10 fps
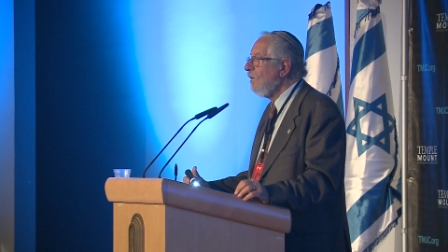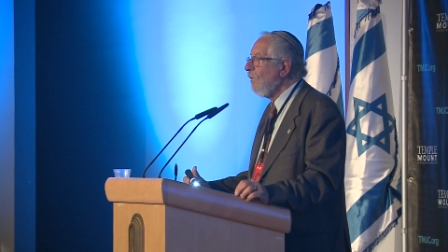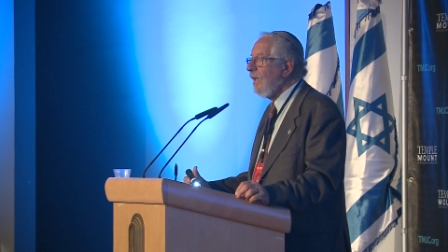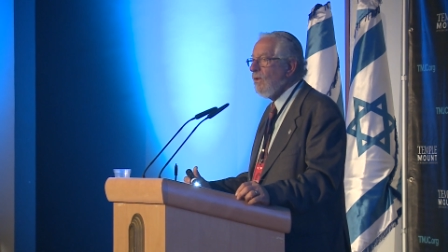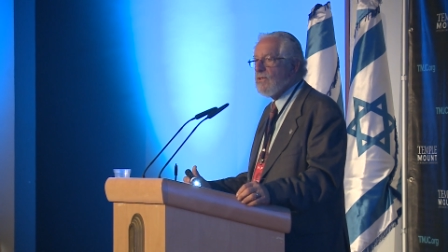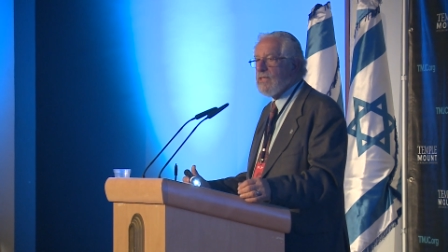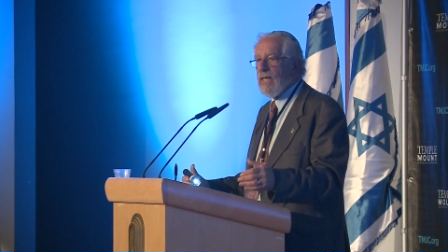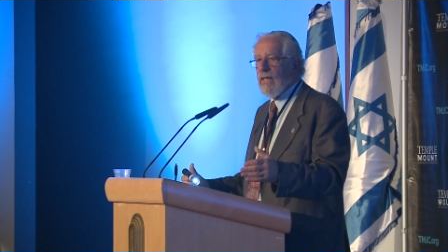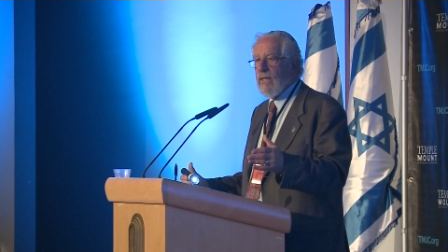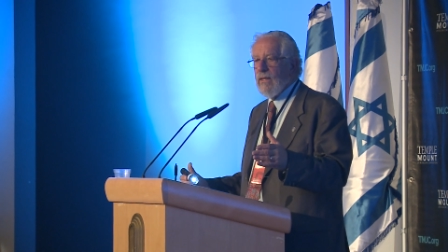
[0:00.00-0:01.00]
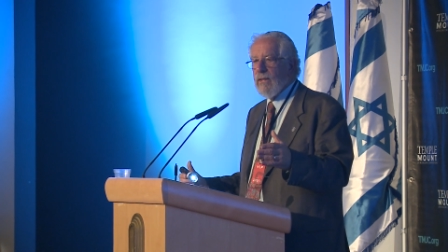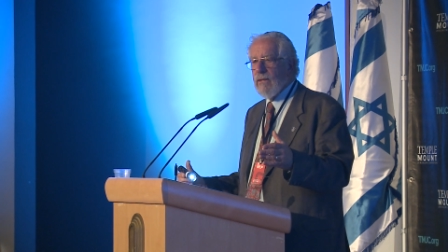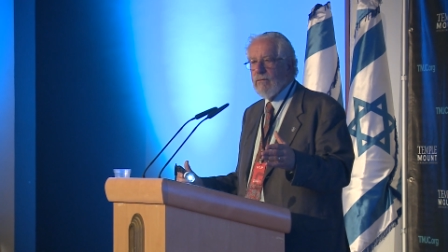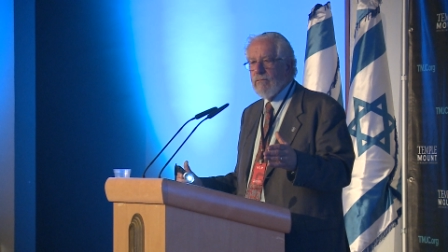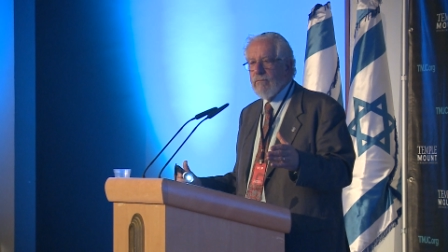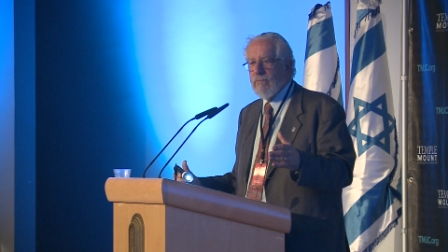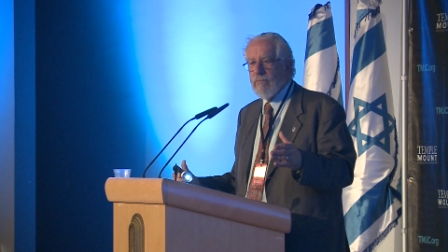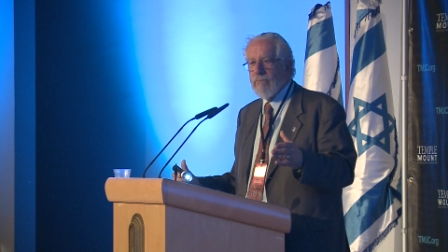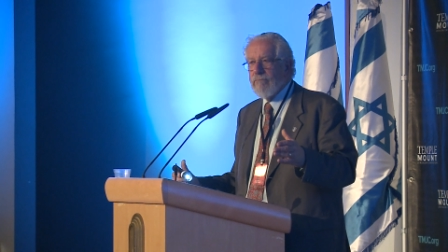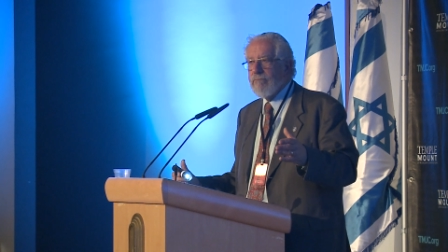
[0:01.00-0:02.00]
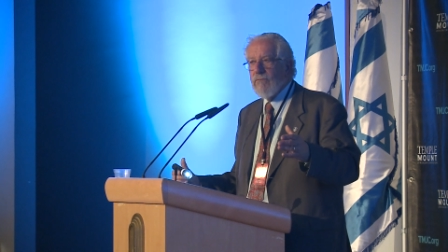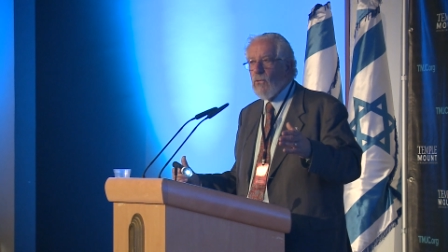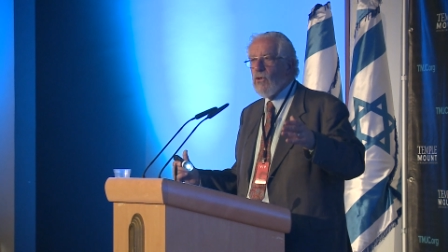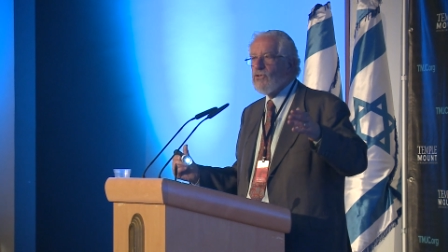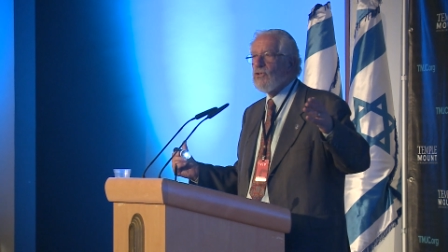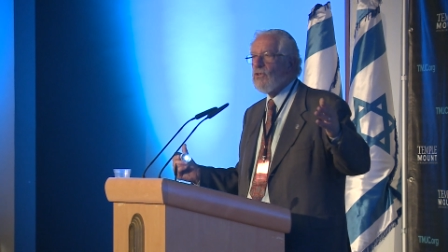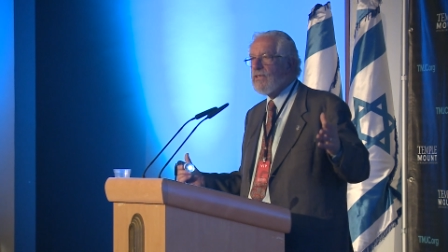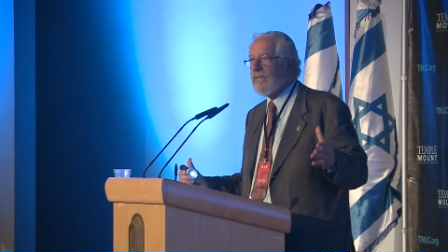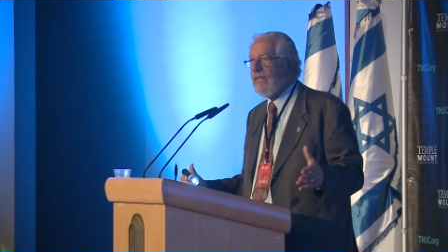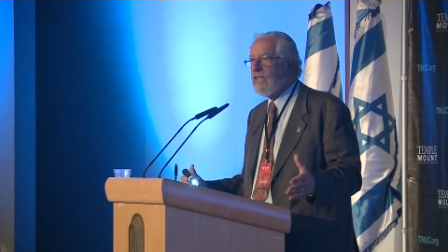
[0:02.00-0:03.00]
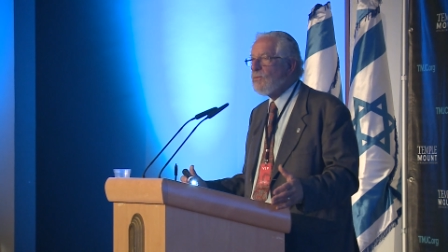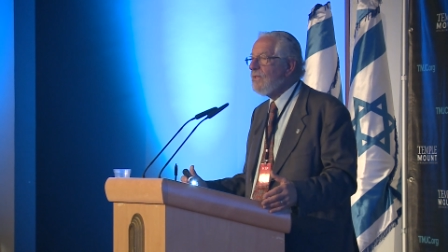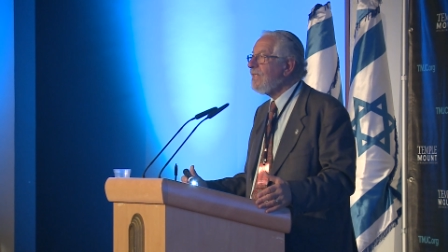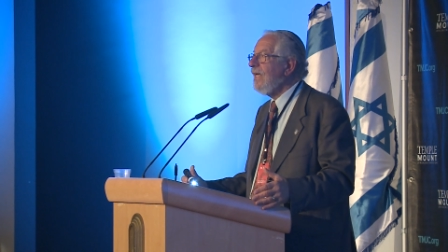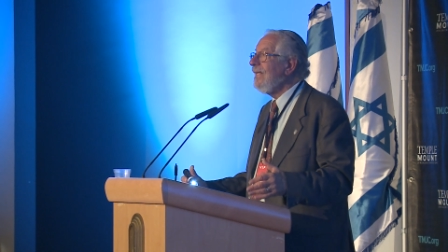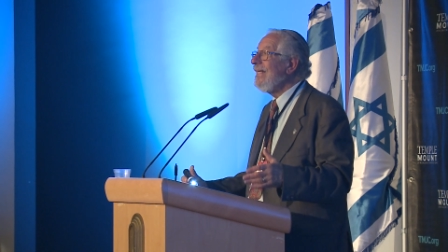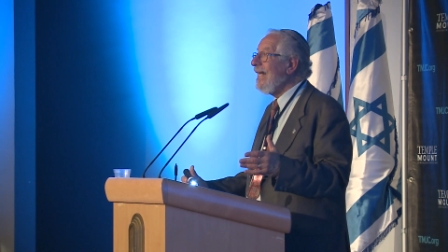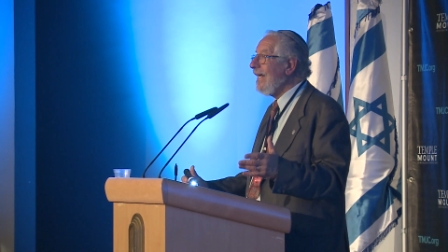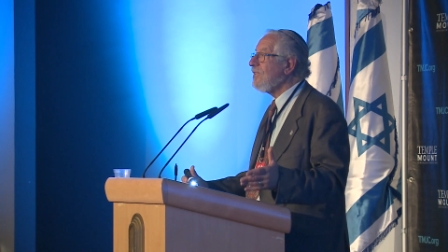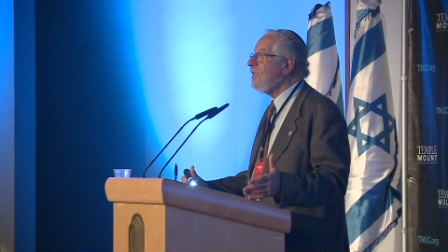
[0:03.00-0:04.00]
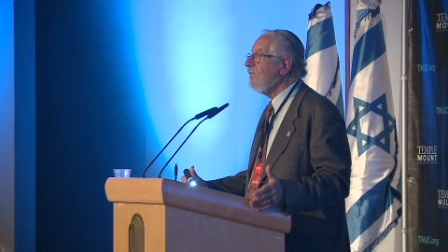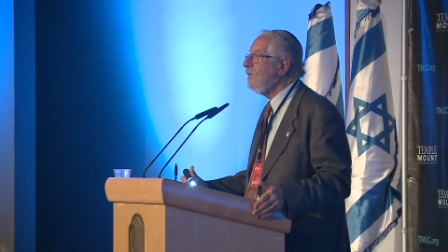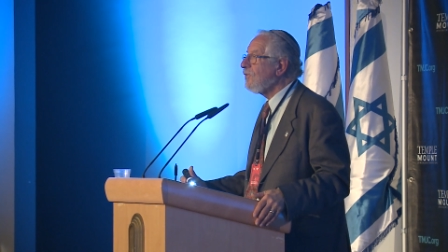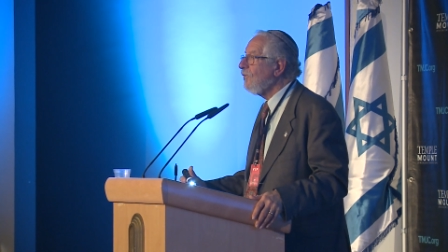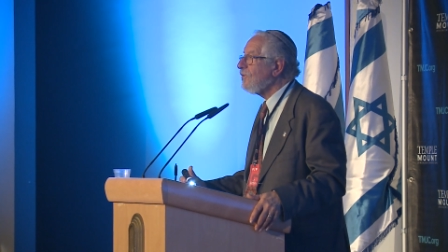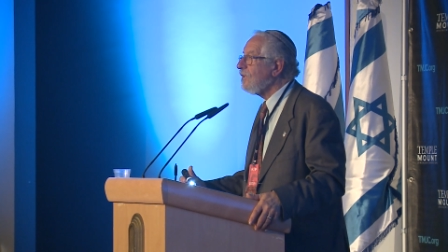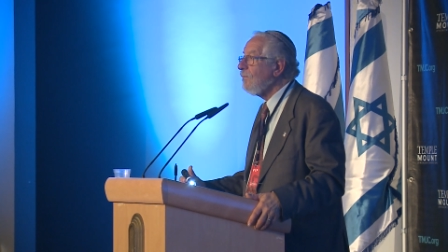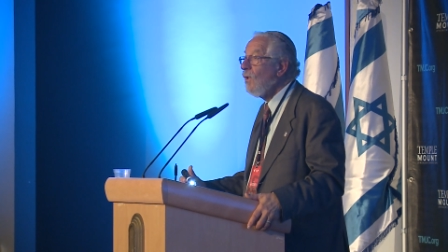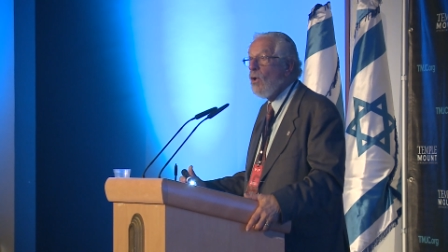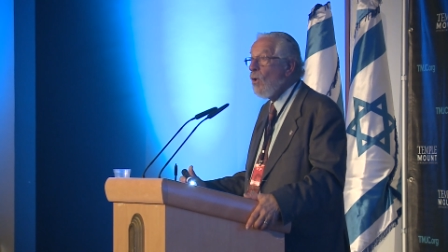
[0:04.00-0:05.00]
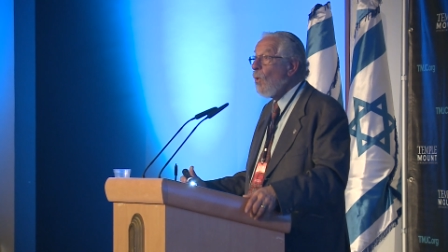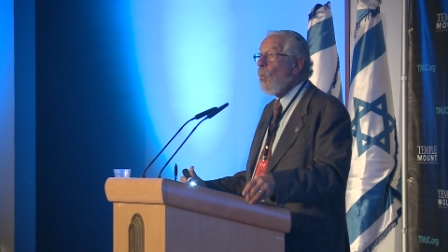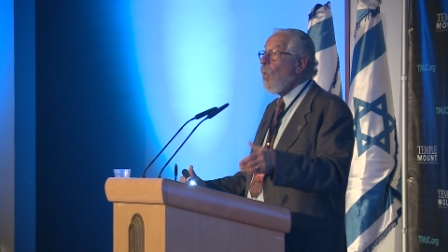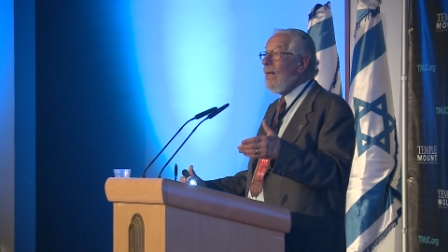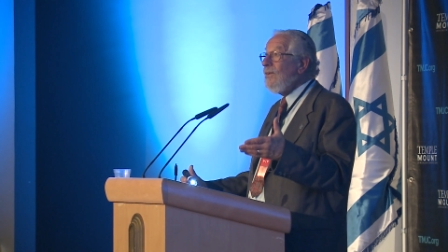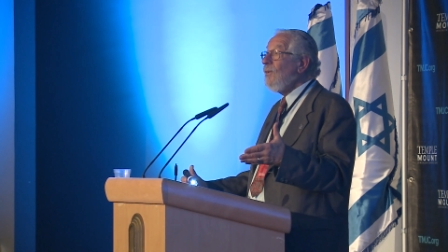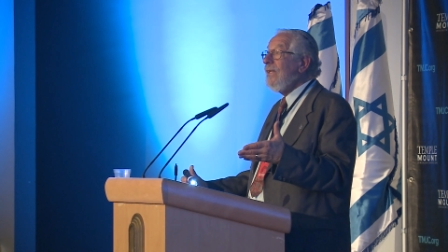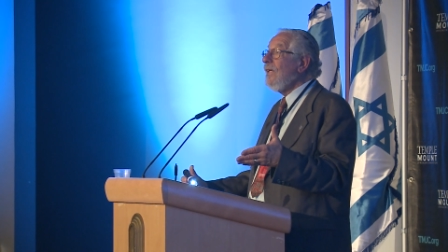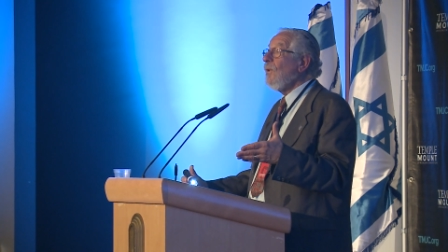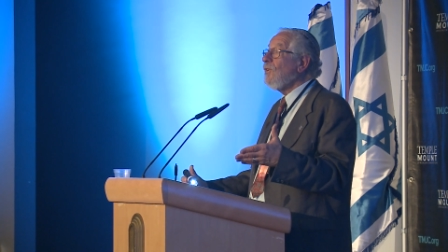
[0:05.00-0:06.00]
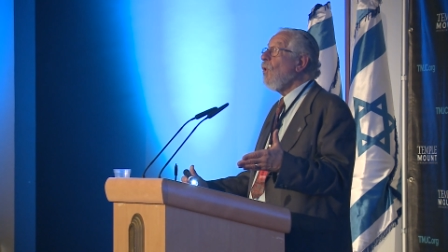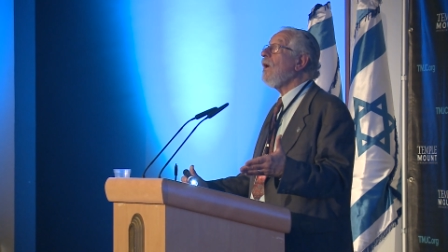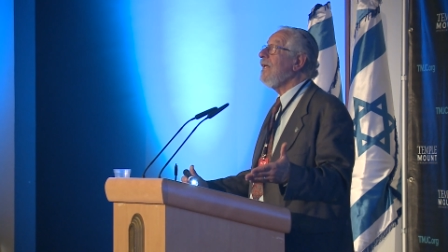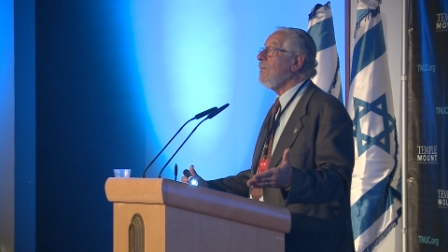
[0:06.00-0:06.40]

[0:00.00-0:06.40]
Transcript: we don't say all sorts of things. We say next year in Jerusalem. What do you think we're talking